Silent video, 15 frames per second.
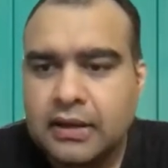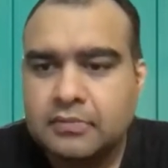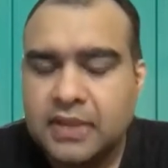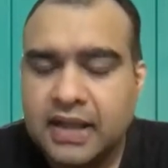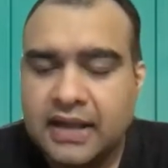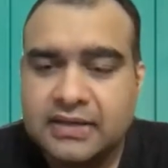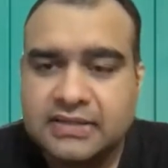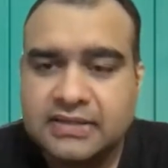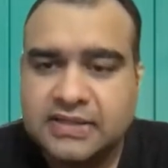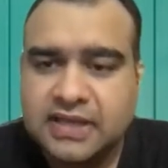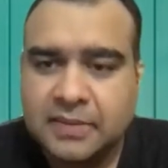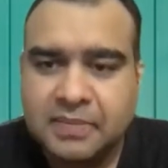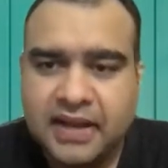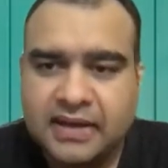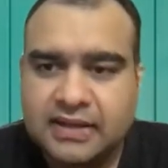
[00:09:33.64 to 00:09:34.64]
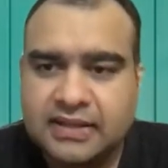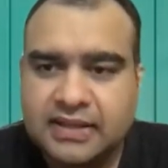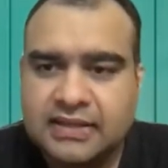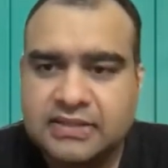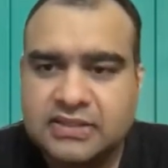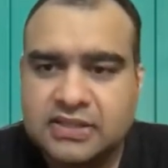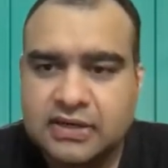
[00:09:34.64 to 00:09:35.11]
And in Japan, I
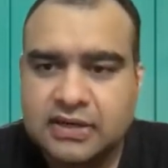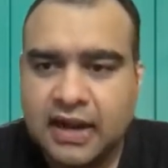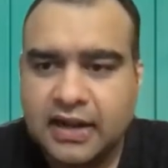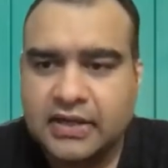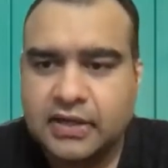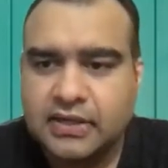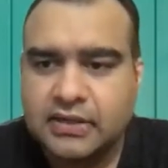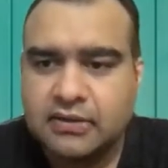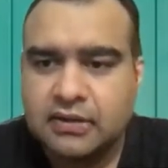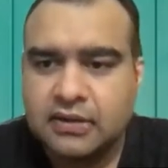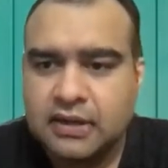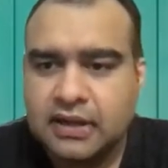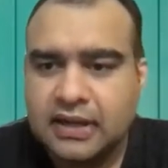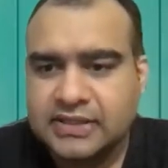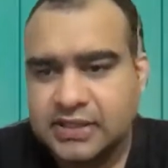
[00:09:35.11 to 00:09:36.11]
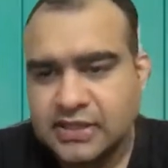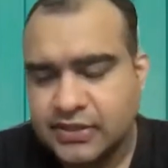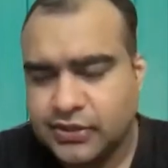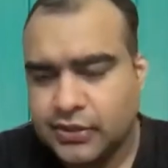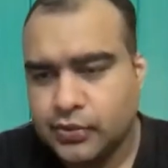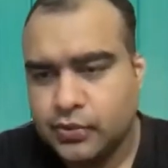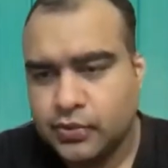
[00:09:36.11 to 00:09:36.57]
think Rakuten actually
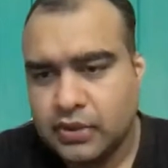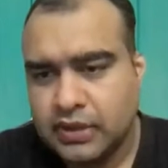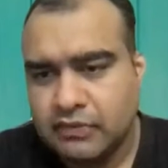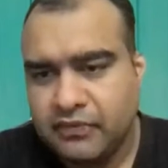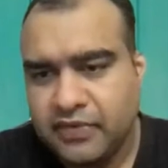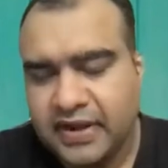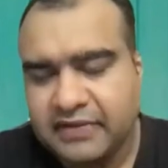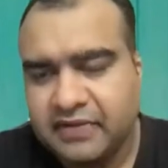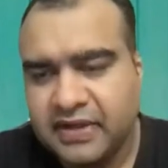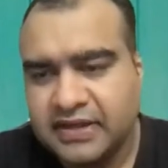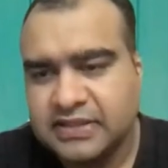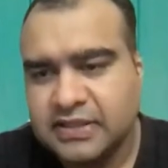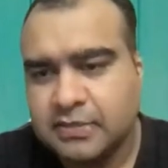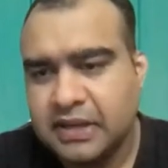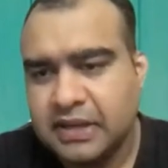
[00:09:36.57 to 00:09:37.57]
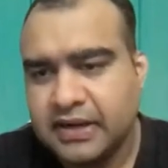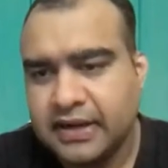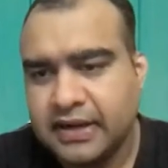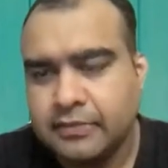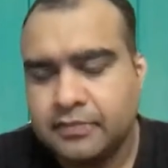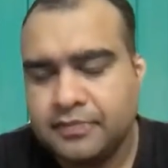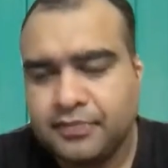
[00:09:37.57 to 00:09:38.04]
grew very, very similarly.
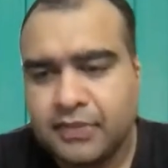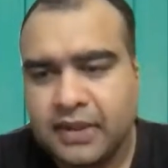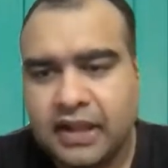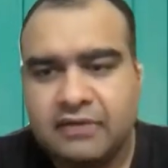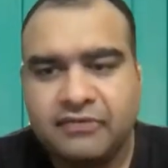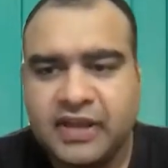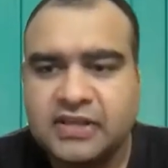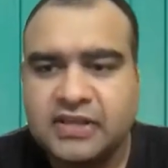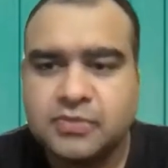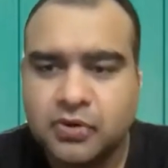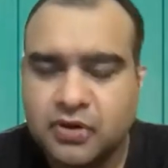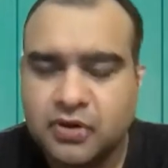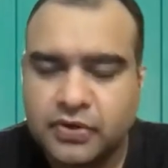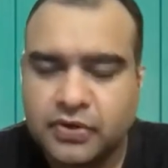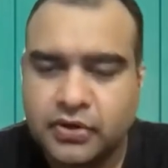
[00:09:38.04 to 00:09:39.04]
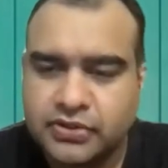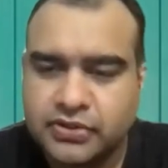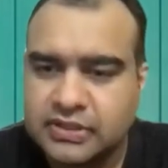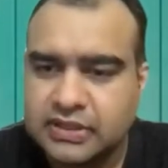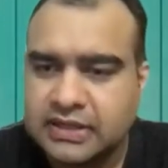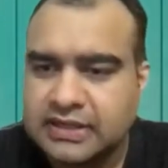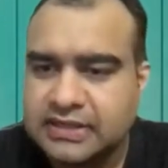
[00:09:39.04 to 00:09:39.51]
And Facebook, of course,
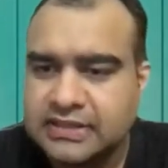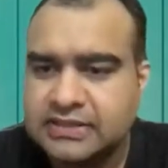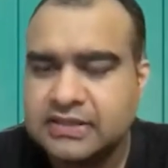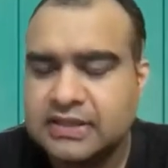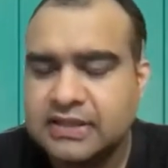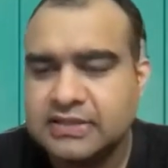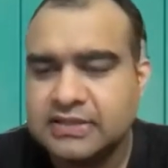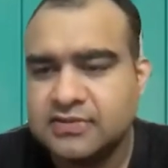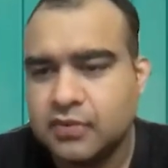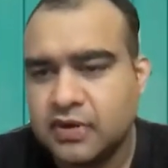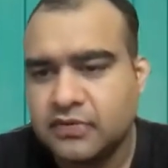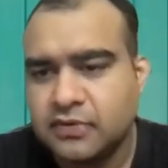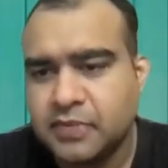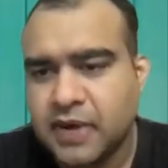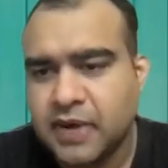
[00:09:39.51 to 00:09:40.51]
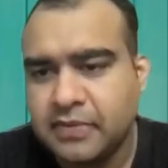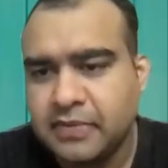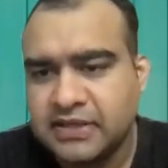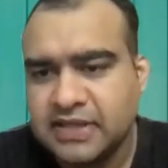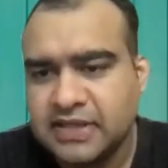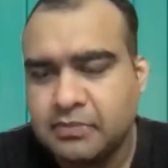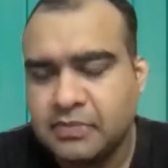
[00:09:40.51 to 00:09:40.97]
is one of the prime
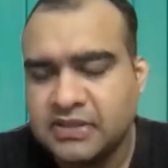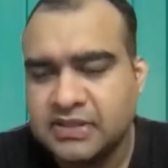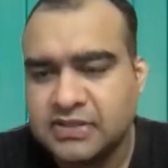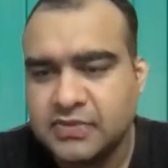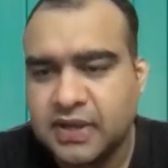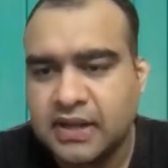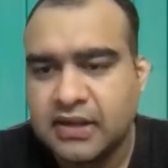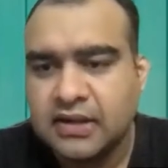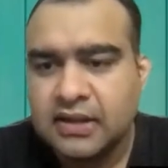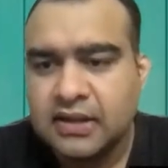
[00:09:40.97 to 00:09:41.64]
examples as well.